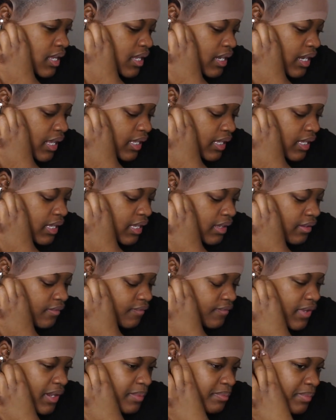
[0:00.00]
I can't
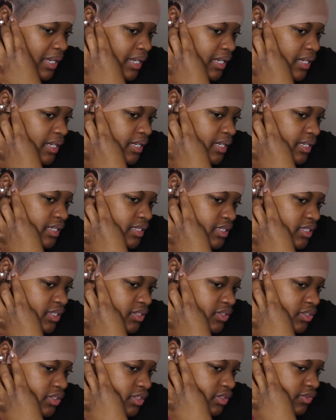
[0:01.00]
find my good
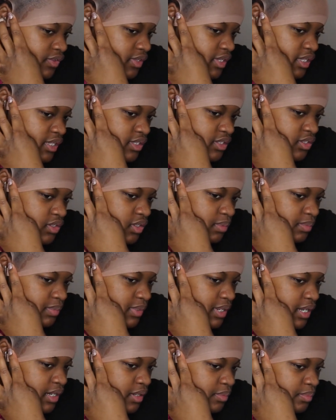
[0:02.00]
scissors for this, so I'm
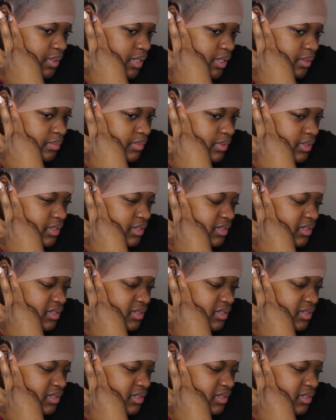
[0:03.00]
kind of bummed.